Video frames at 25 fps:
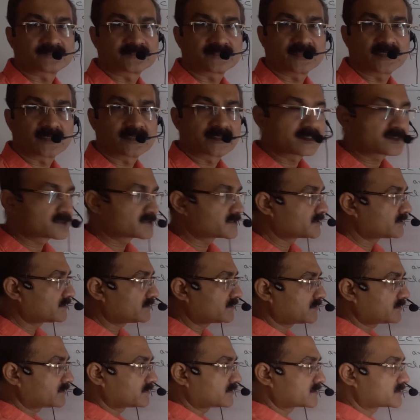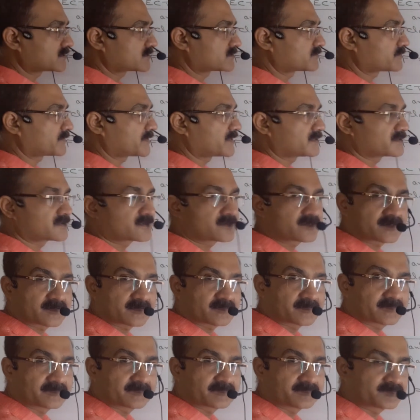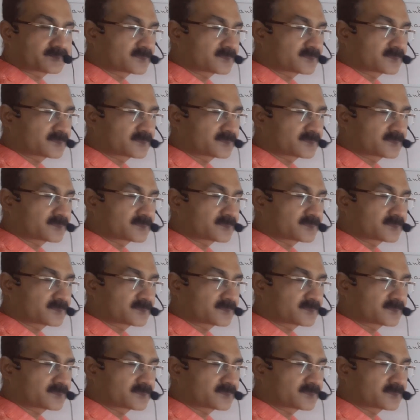It is there in this space.